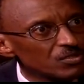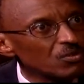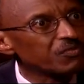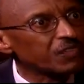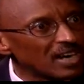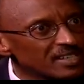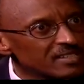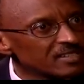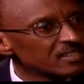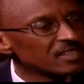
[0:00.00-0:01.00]
So
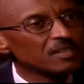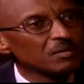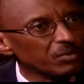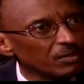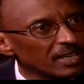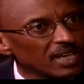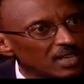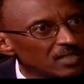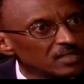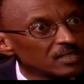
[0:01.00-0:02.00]
France,
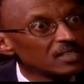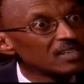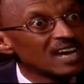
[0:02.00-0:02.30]
Bruegel,